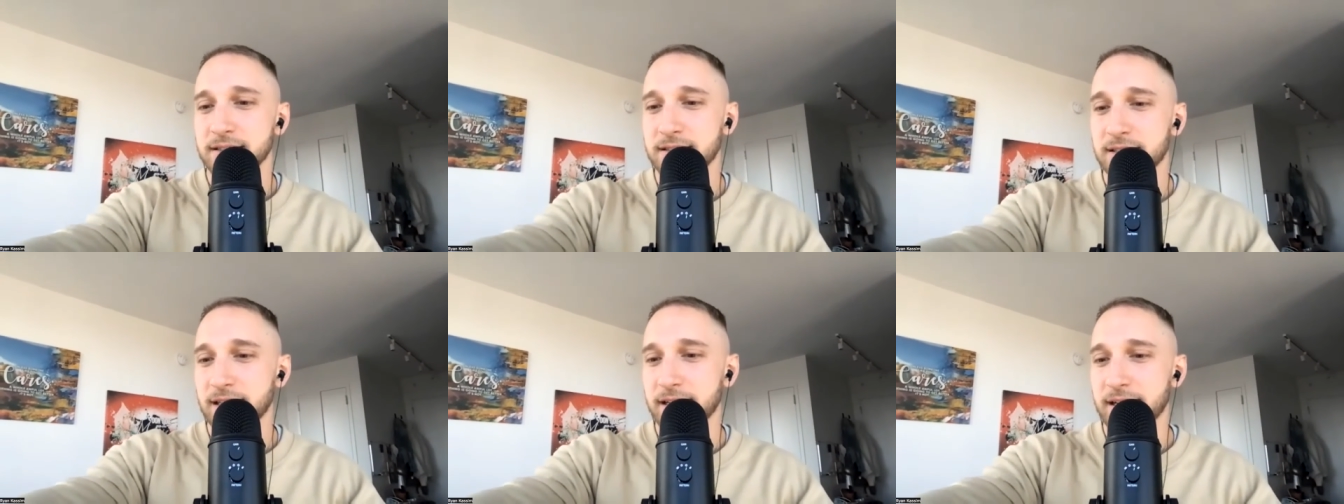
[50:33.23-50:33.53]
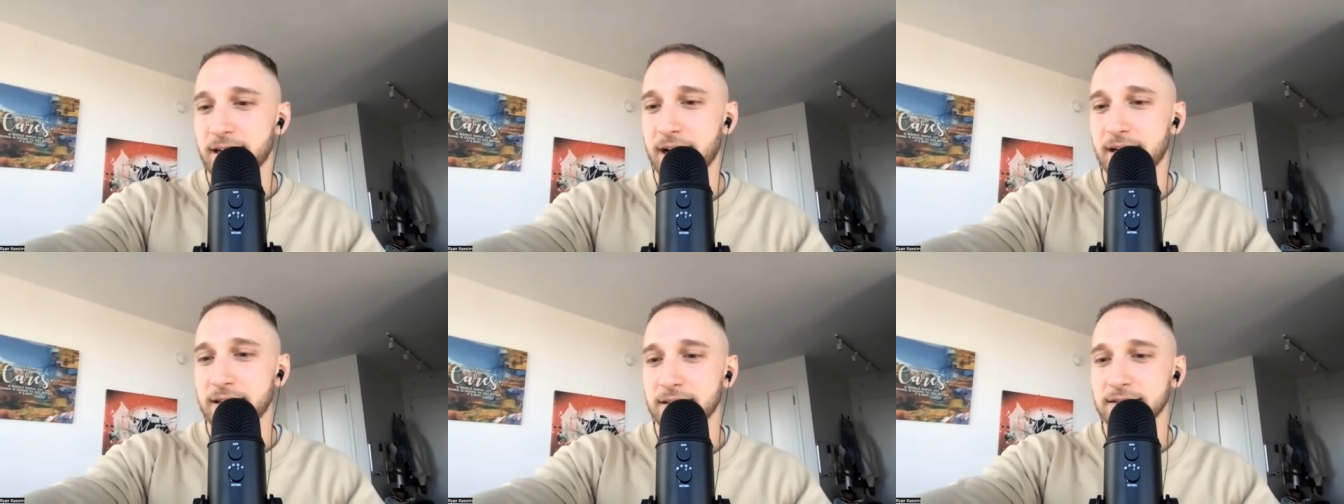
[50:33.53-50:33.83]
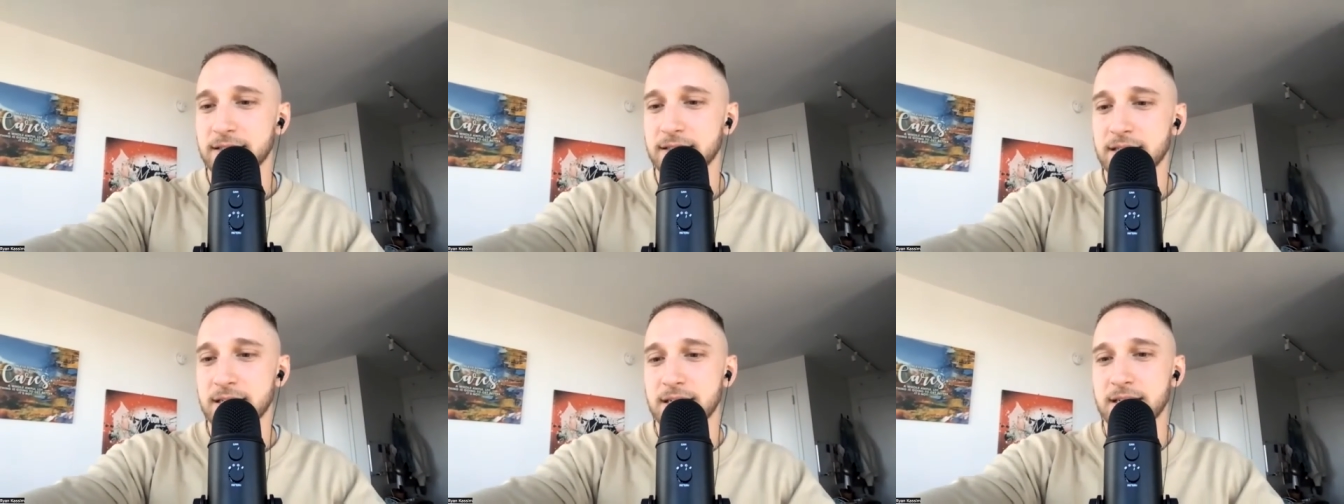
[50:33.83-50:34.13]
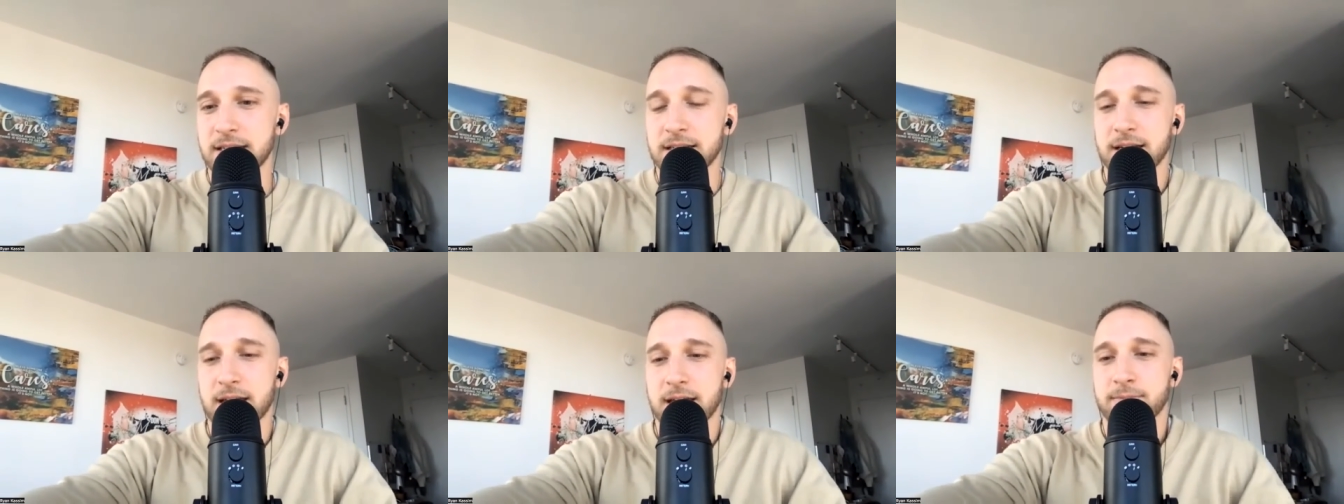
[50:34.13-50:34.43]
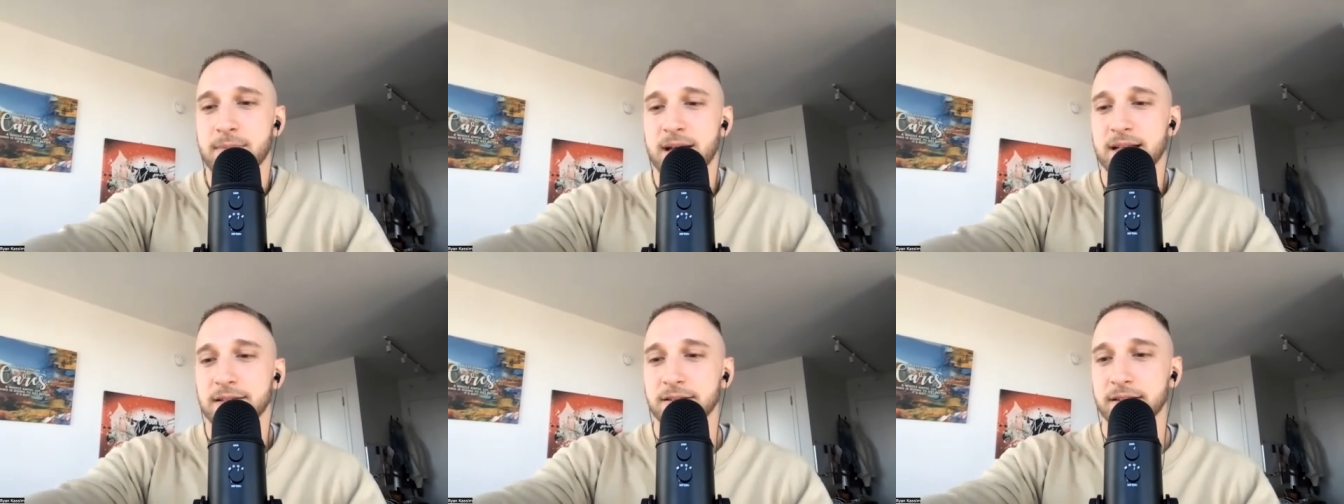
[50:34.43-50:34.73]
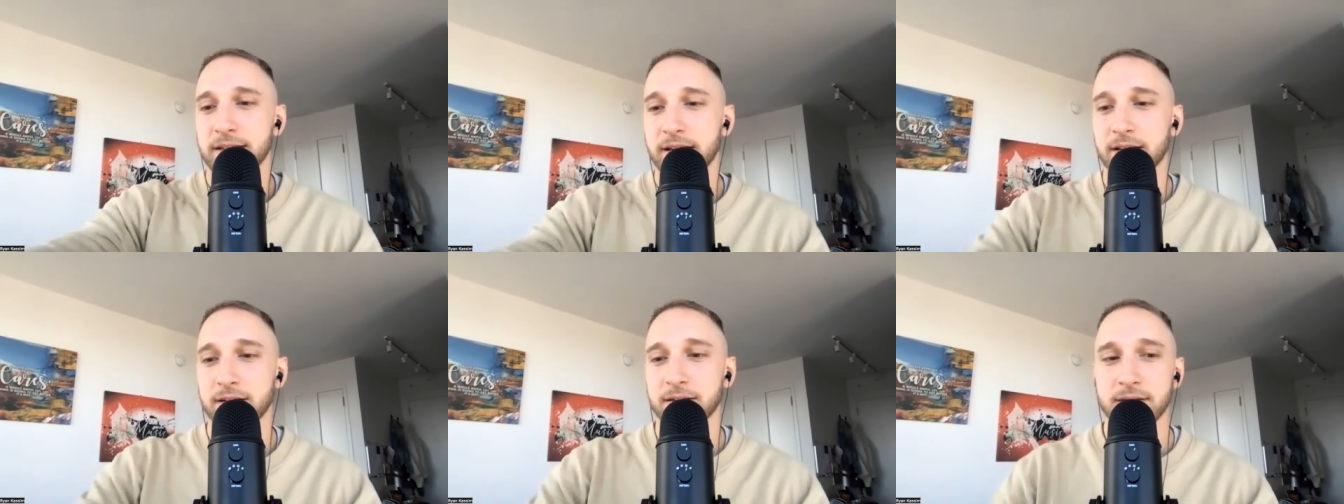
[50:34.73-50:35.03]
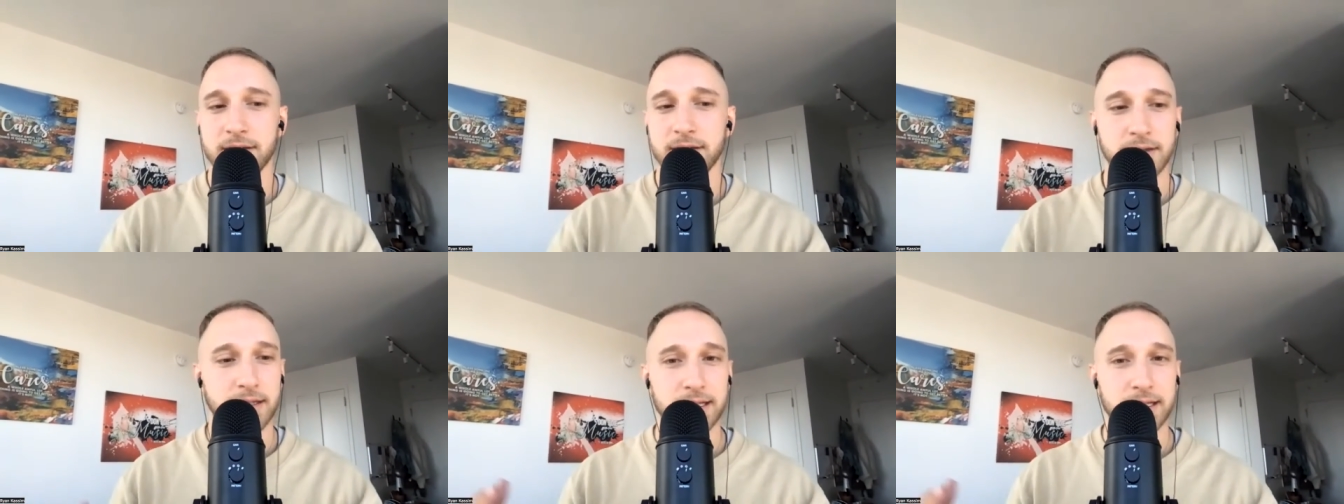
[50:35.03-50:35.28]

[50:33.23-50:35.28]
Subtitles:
psychology and mental health,